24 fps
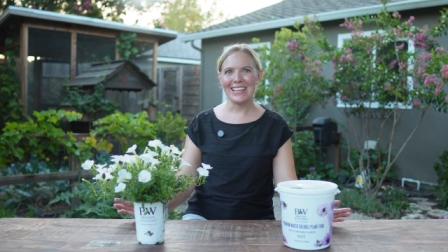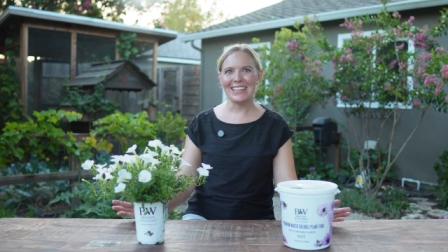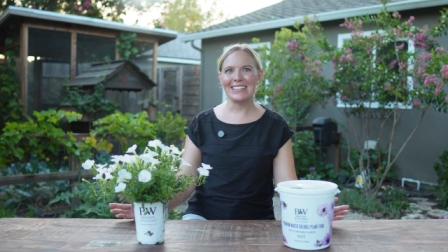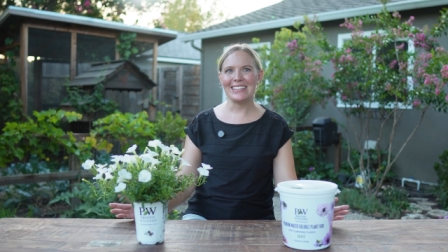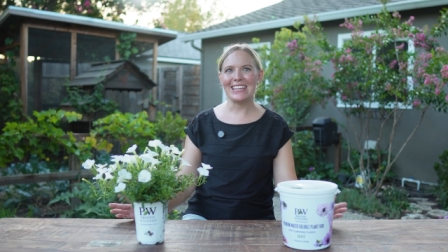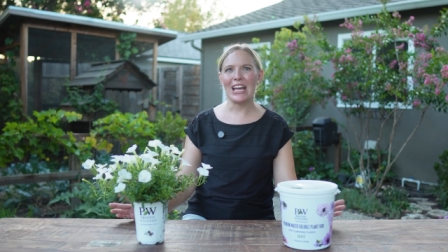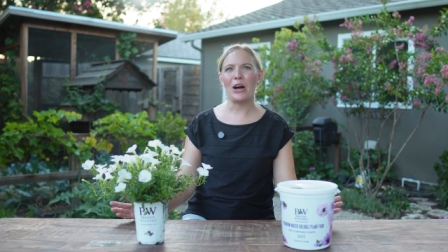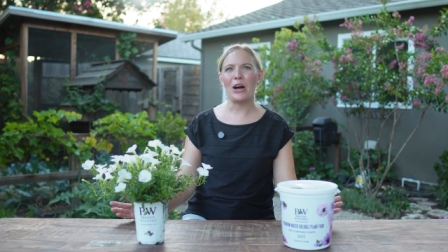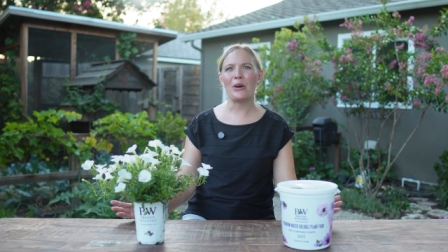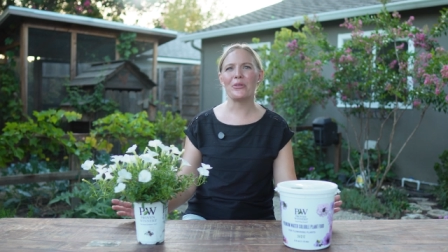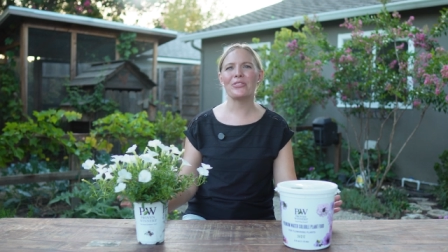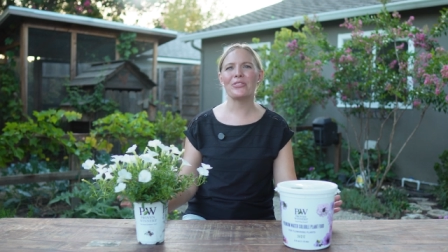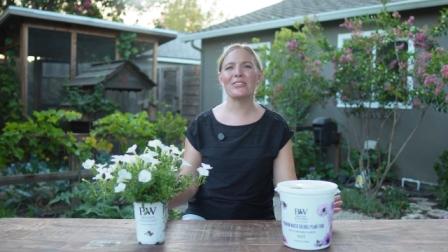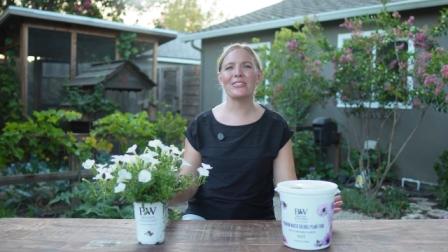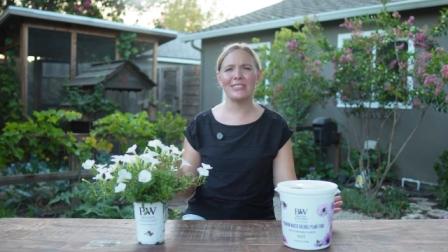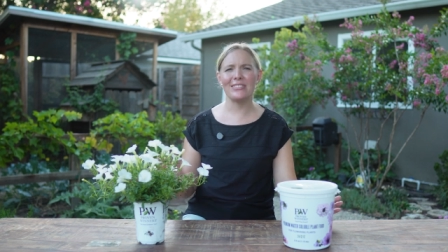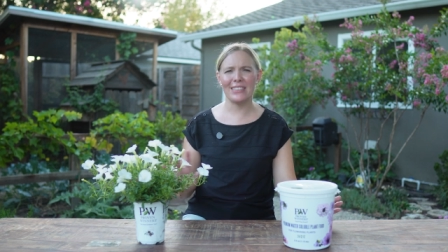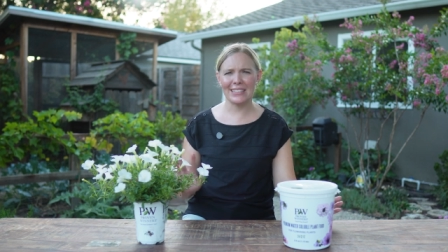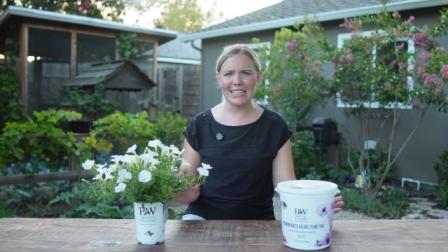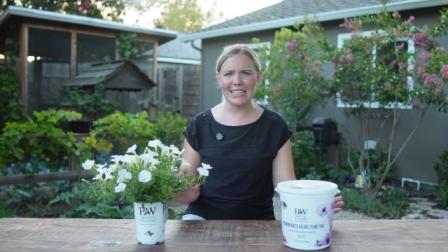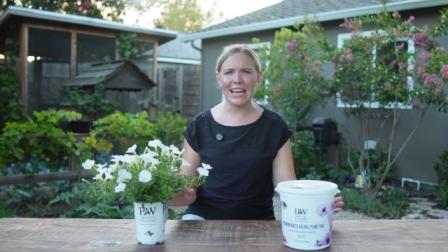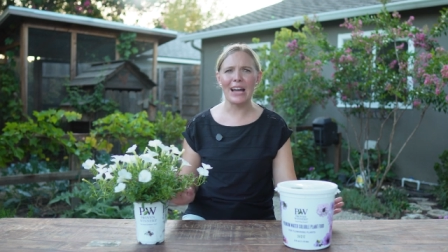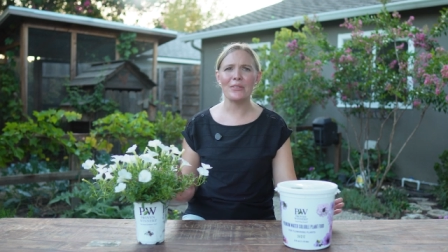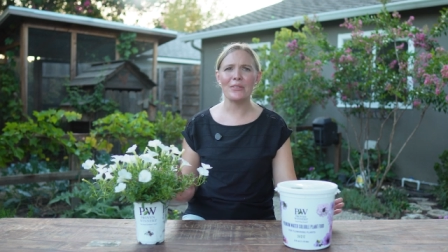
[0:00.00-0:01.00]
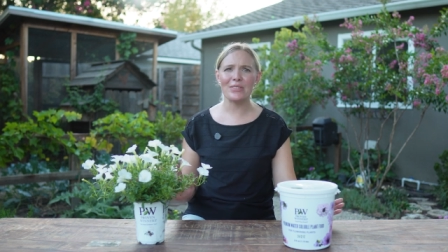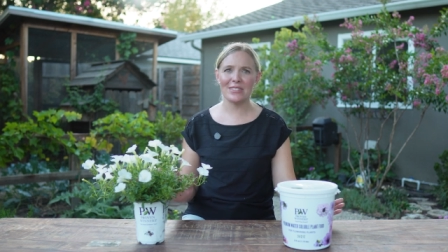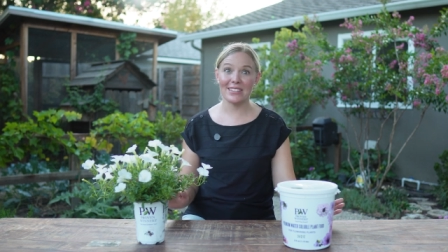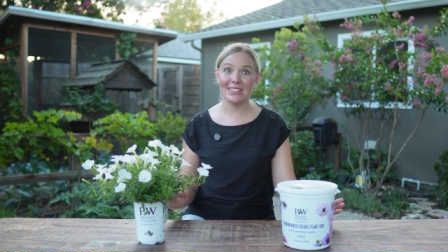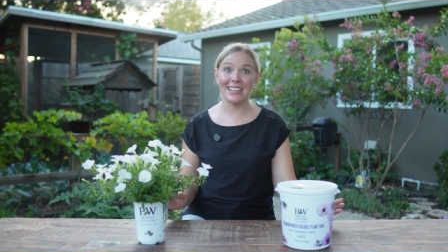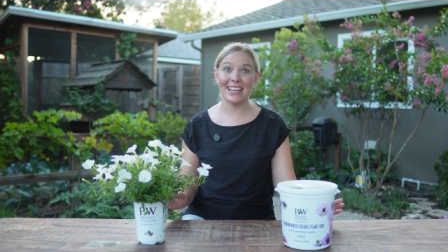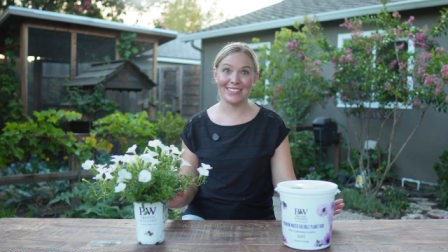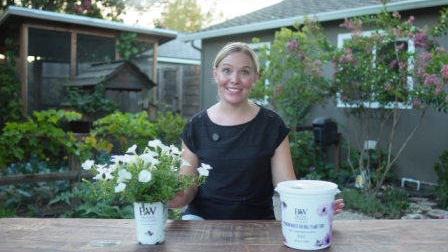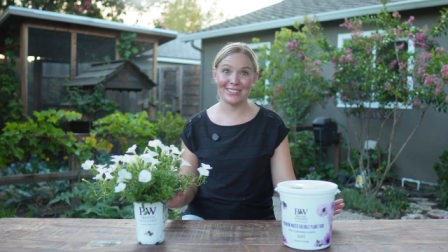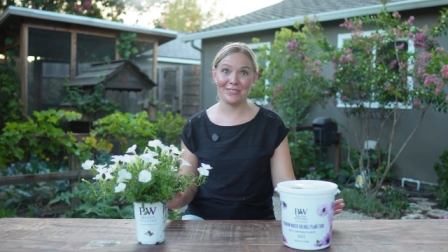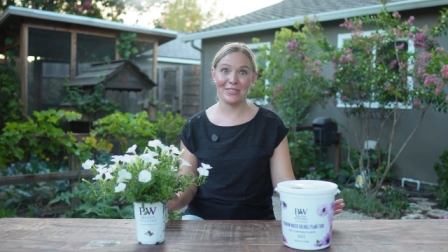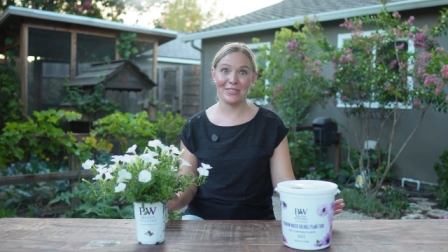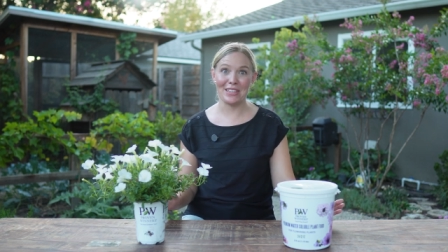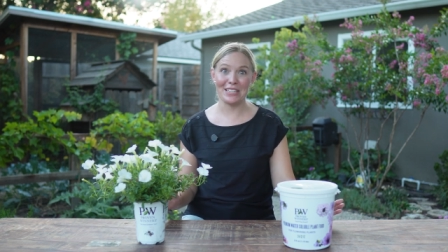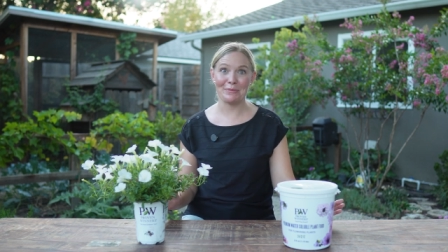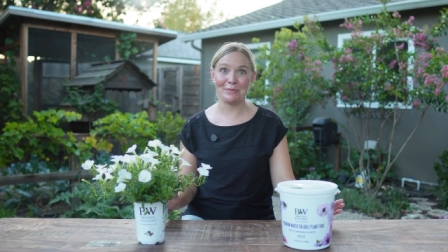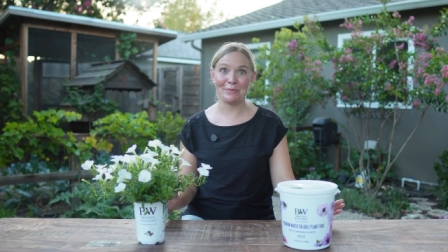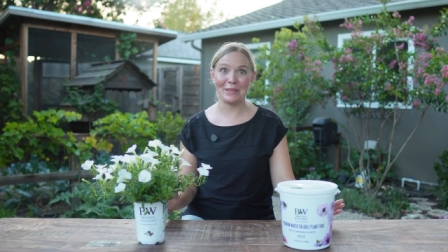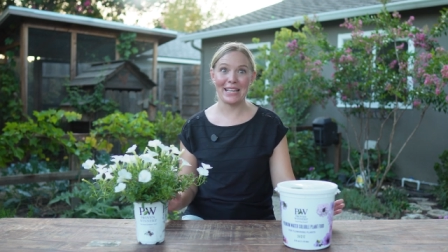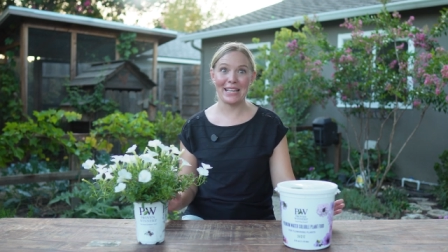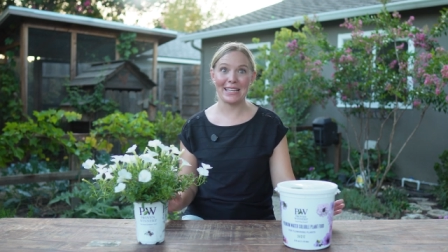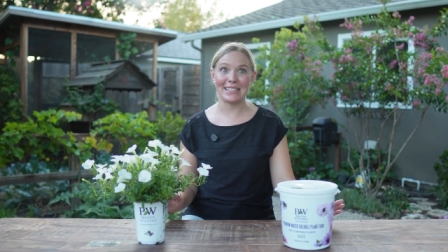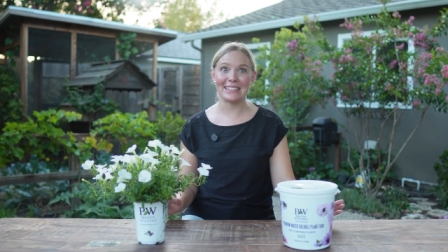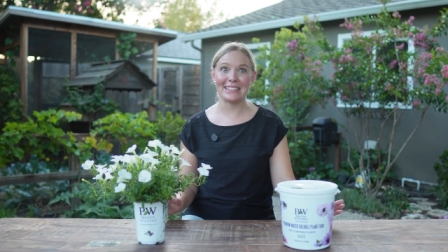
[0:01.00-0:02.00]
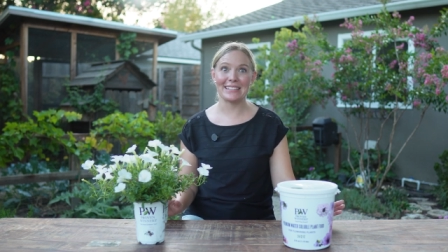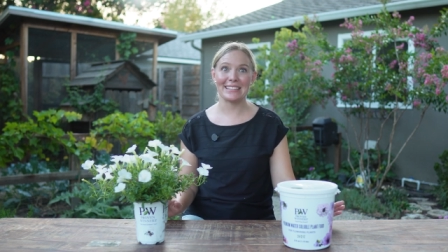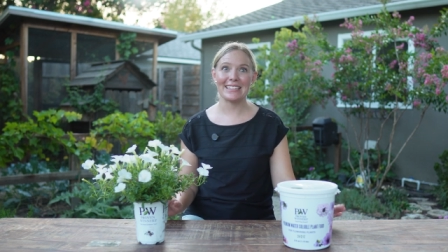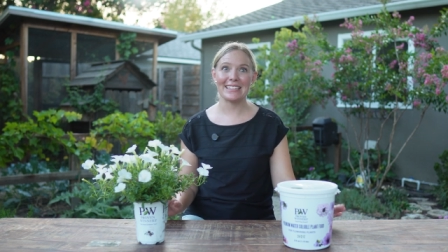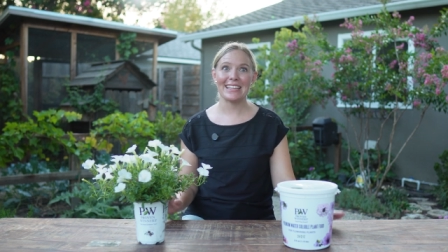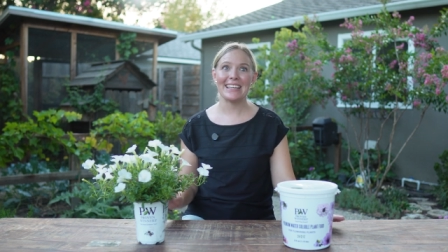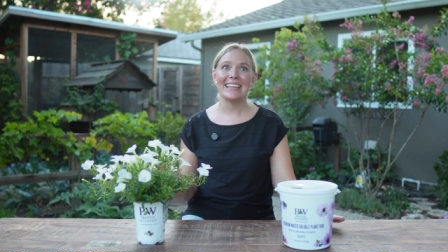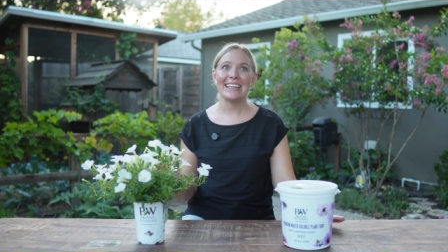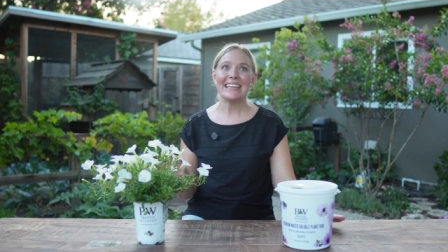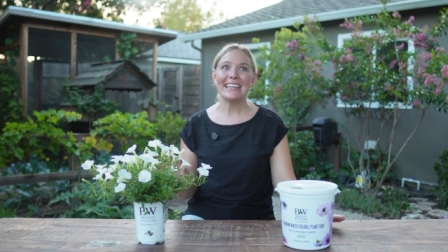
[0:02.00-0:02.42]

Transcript: Now, the downsides of these plants.